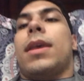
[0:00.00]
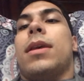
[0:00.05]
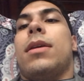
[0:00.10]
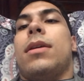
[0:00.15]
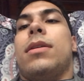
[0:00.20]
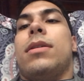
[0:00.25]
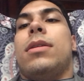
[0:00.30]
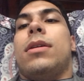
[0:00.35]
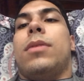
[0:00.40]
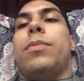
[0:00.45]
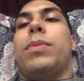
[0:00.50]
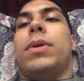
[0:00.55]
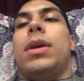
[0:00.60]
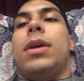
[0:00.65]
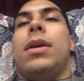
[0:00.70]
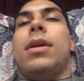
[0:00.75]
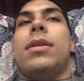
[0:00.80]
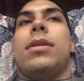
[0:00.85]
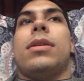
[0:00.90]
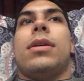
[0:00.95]
Yep,
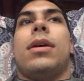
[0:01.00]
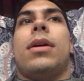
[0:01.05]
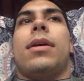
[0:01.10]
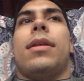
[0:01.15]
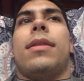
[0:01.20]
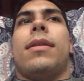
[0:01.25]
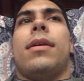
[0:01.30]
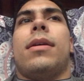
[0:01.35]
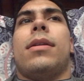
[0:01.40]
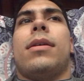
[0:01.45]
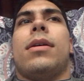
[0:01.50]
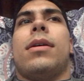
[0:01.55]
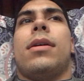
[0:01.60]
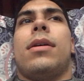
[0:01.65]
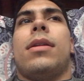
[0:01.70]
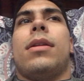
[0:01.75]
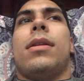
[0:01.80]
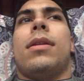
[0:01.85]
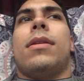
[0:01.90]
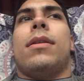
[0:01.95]
and
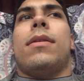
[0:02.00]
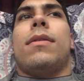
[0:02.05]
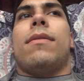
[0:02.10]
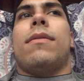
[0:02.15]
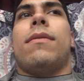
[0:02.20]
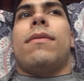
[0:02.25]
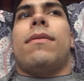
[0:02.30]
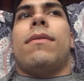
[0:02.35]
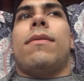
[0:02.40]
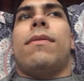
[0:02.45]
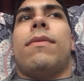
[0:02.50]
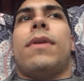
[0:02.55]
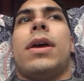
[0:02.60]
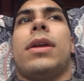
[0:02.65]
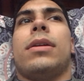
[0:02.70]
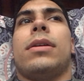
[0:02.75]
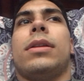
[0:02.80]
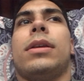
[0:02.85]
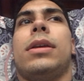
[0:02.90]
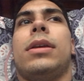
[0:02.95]
then
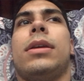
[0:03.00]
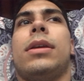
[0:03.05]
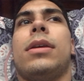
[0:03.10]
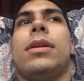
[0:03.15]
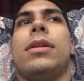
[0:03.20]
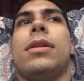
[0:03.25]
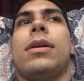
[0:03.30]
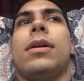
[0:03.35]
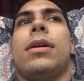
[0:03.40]
finally in